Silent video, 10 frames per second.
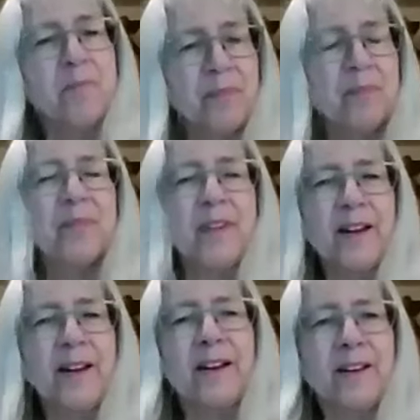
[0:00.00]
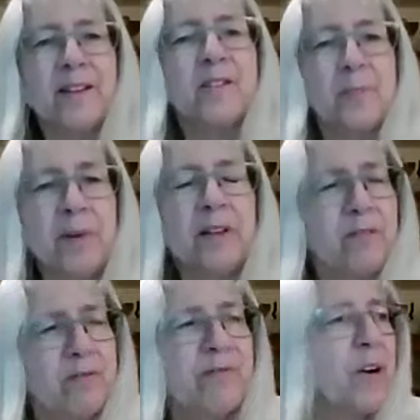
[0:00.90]
And it's
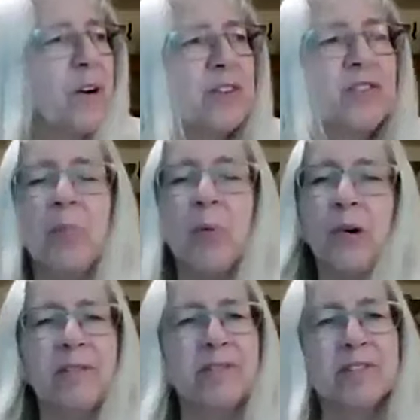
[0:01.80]
been very supportive.